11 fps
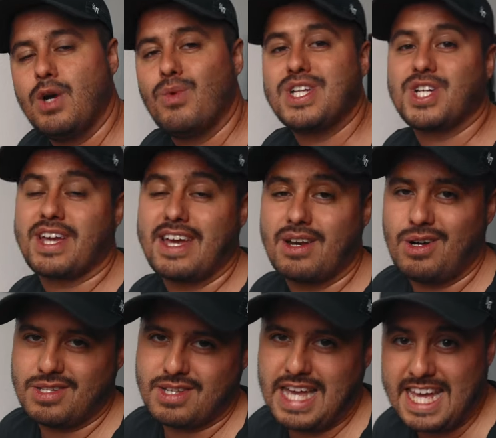which I can
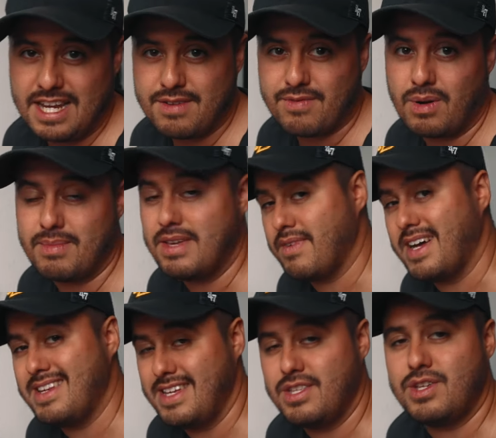also edit from if I
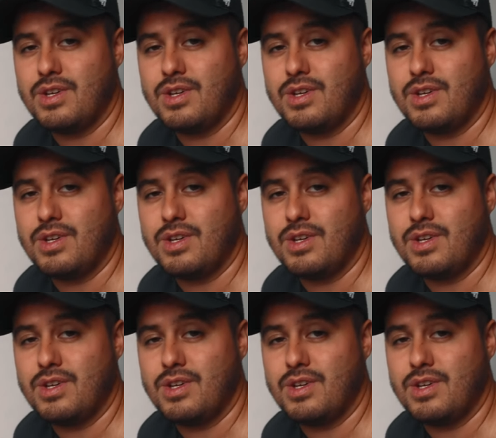need